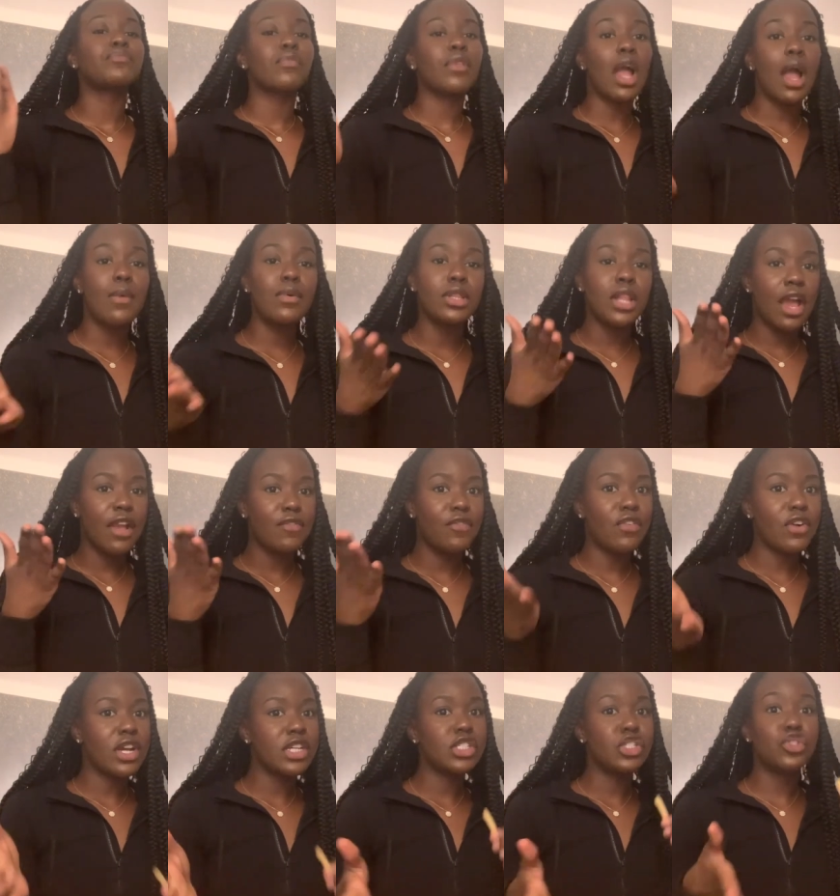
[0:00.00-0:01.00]
I would like
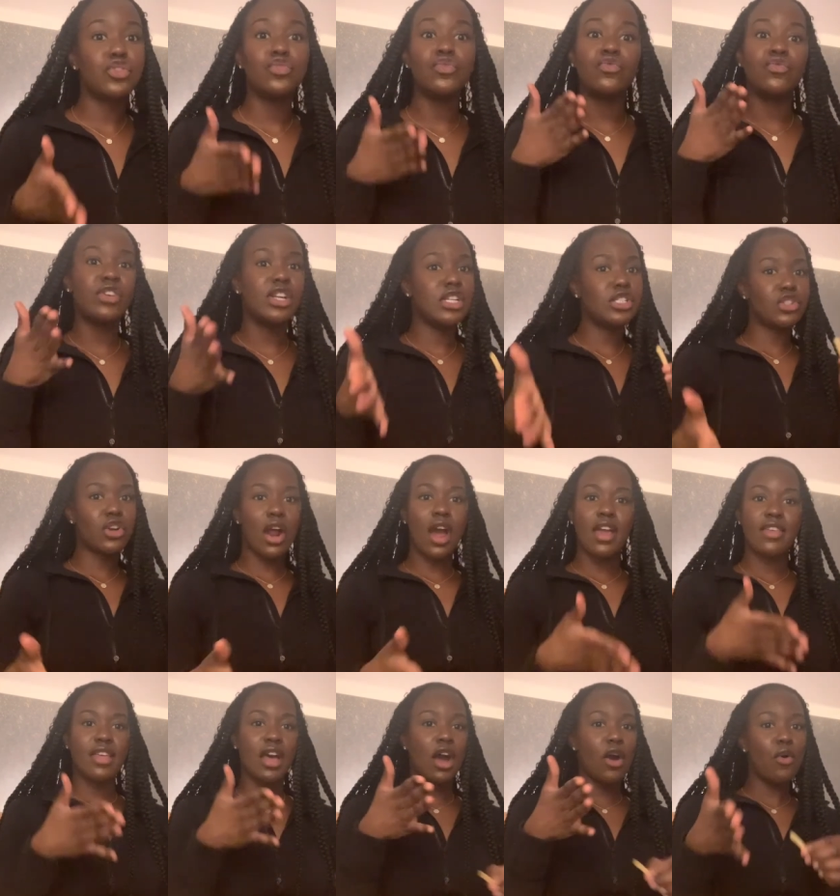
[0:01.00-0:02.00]
for us to
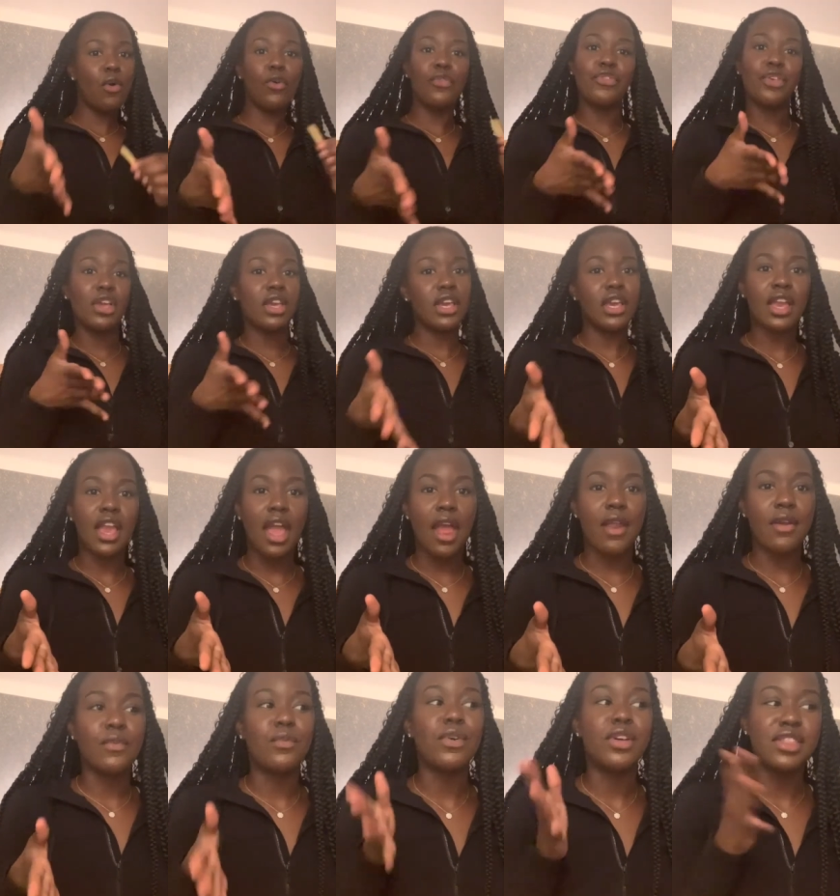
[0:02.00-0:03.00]
retry that whole thing
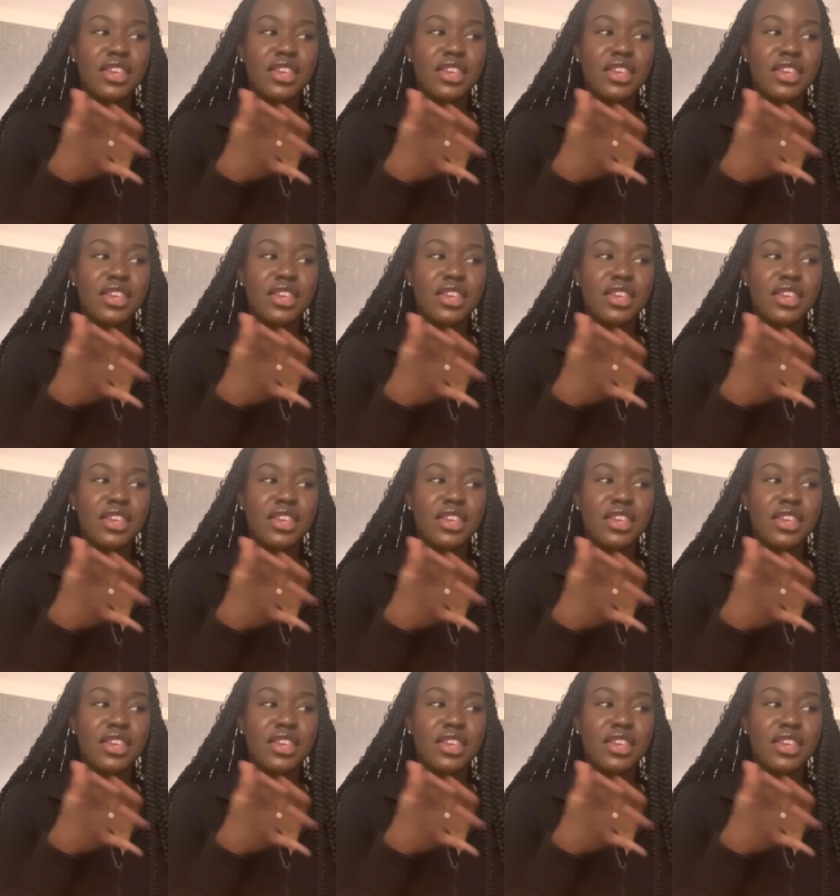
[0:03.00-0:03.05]
again with